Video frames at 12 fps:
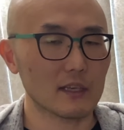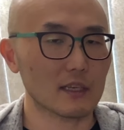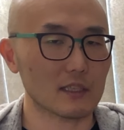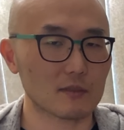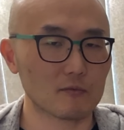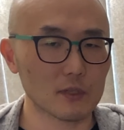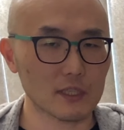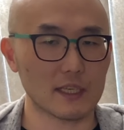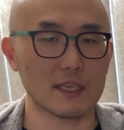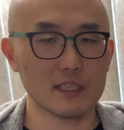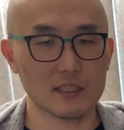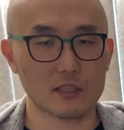it's really
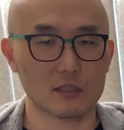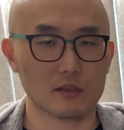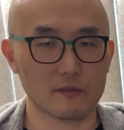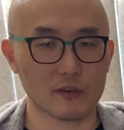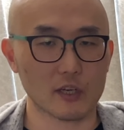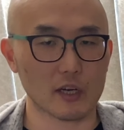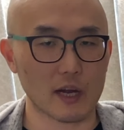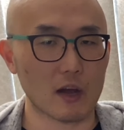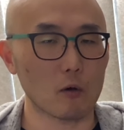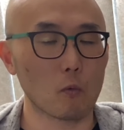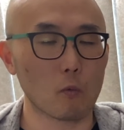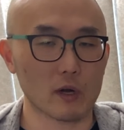easy to figure
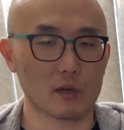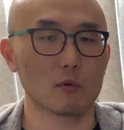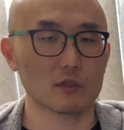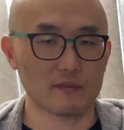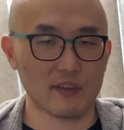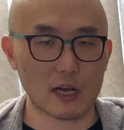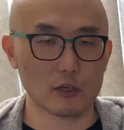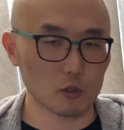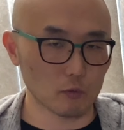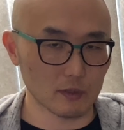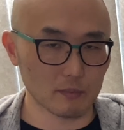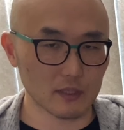out where the most value
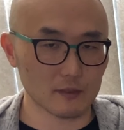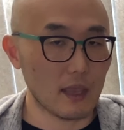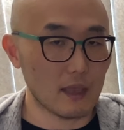would be.